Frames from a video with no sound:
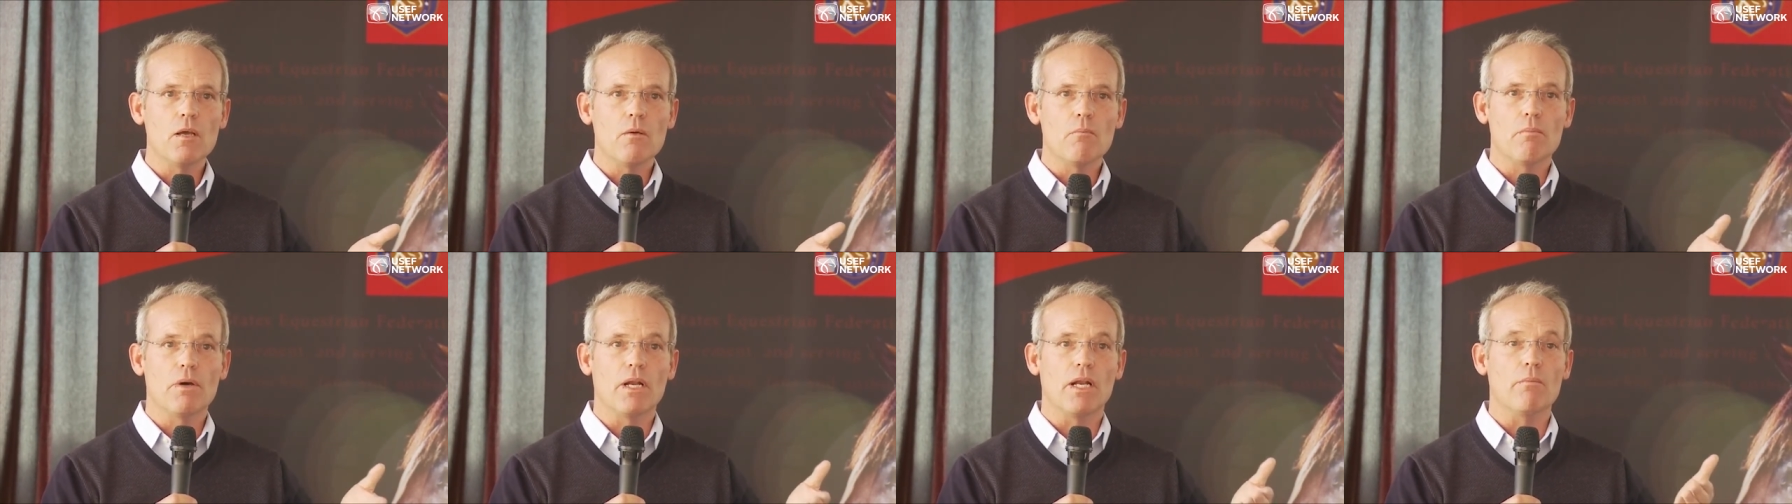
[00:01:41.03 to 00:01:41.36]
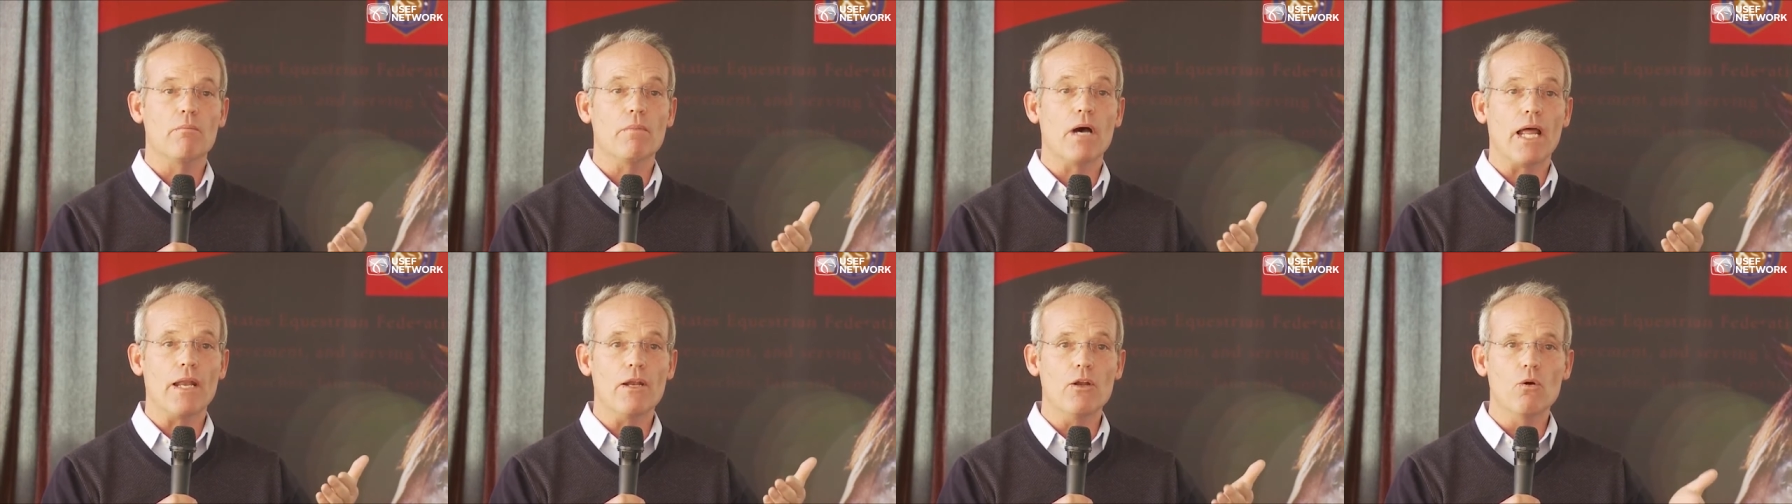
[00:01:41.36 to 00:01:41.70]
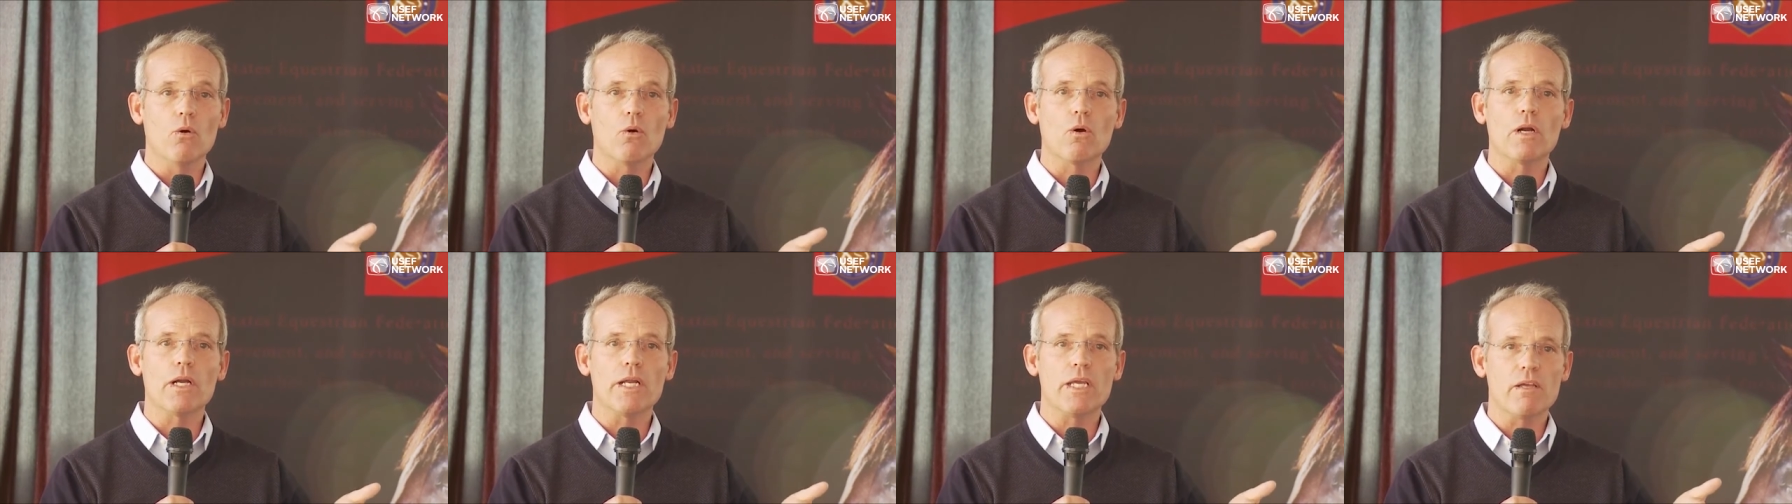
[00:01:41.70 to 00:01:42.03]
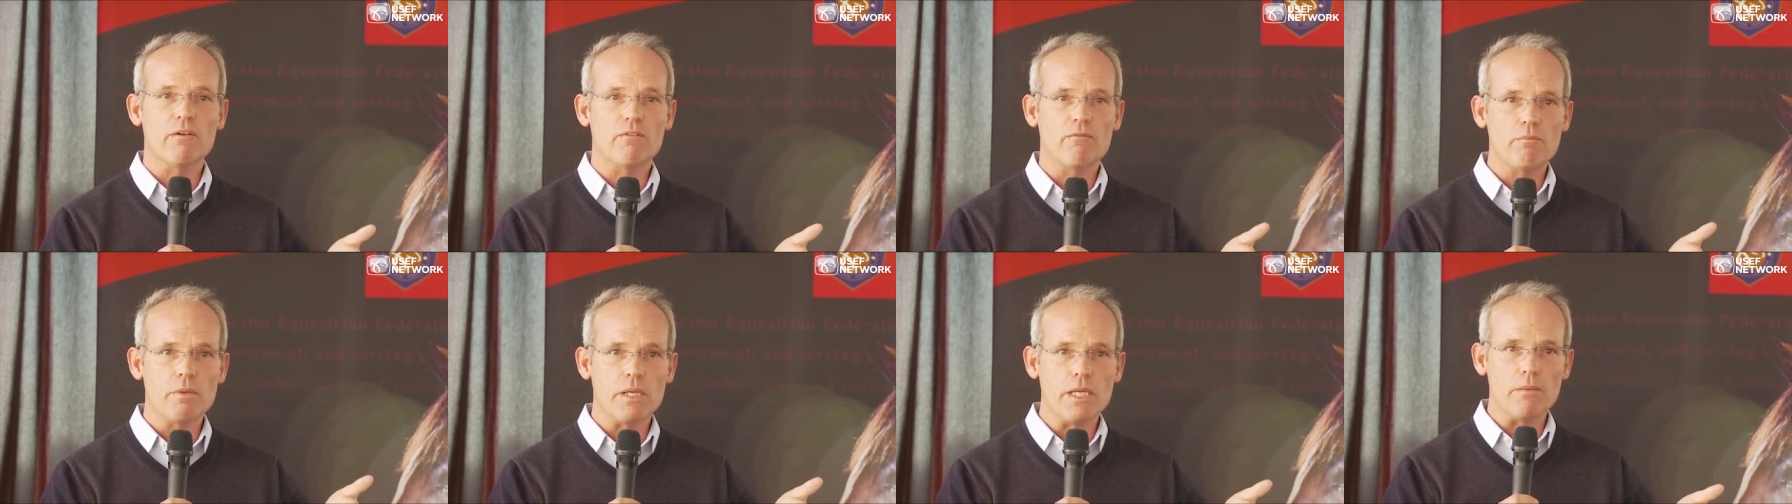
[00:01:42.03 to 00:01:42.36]
but a minority
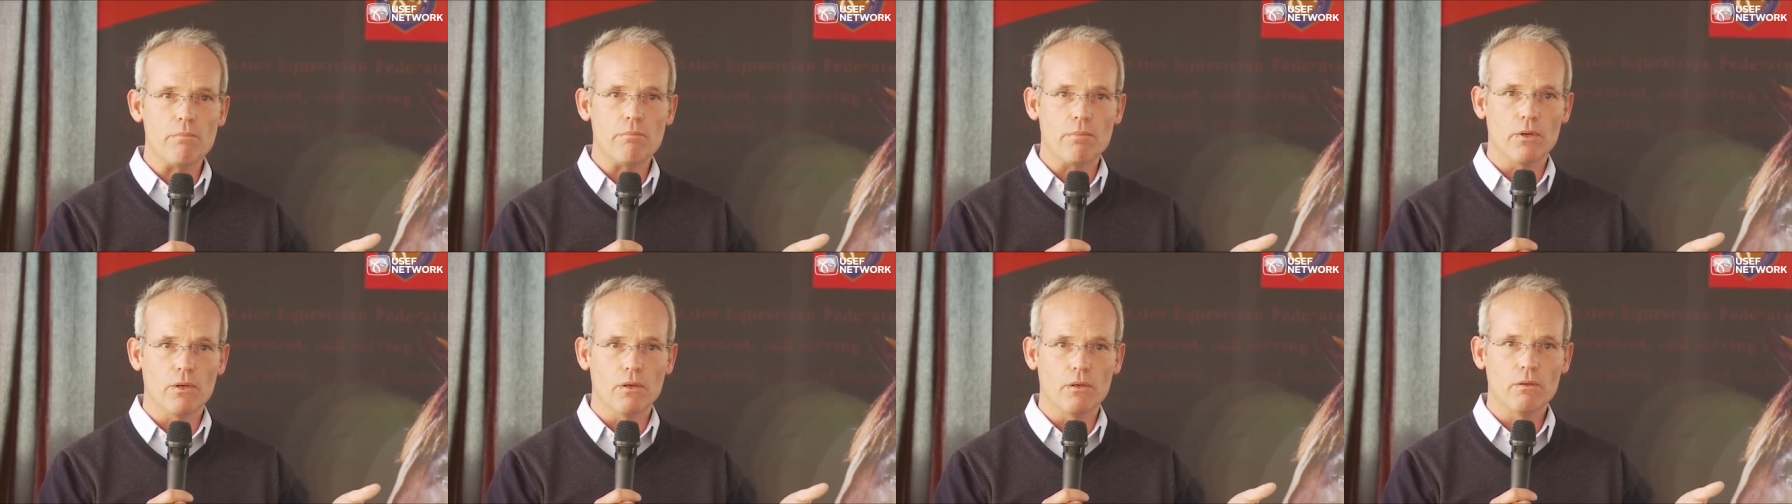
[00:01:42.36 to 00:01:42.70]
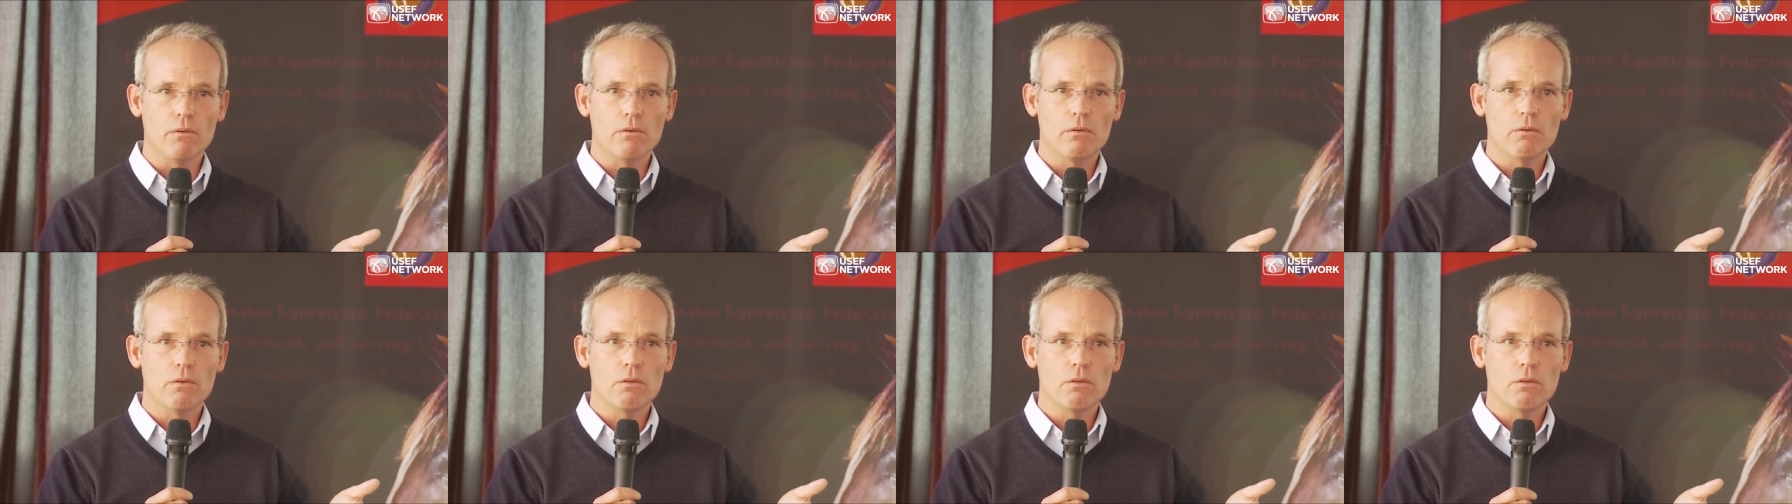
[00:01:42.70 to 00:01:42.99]
of people